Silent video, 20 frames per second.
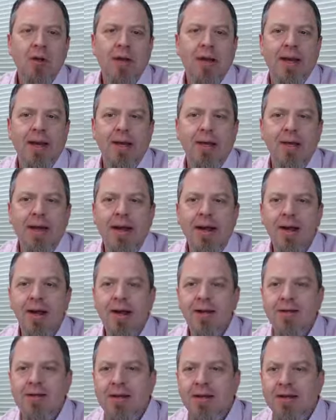And
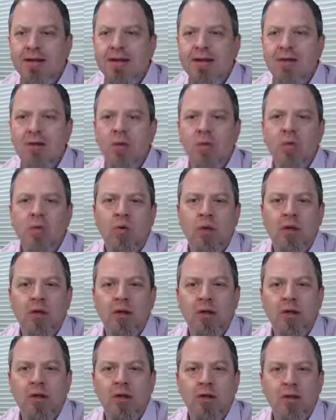I think that's a
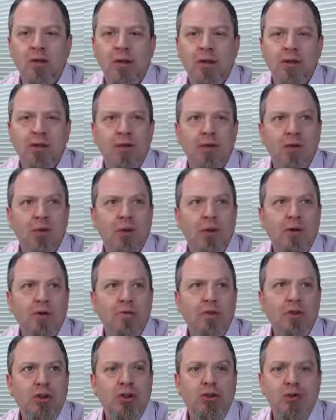really good sort
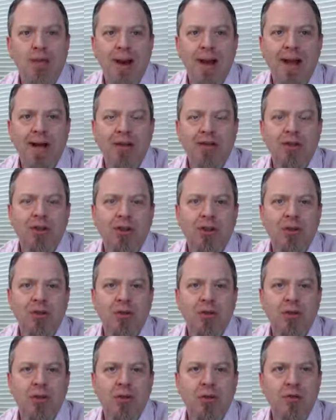of strategy
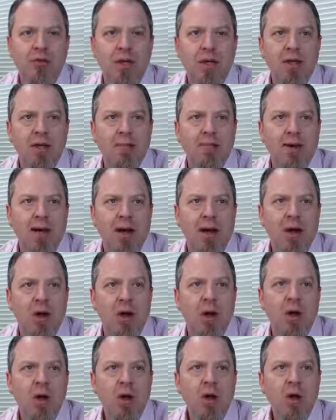when you think
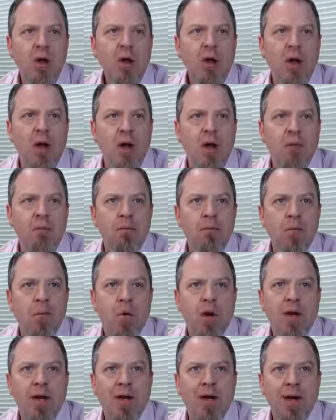about
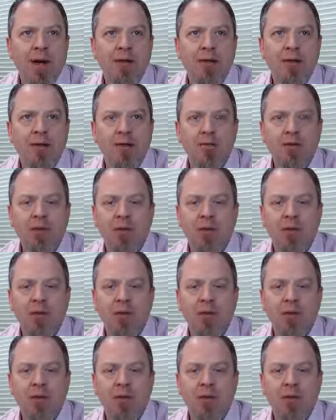what can I do.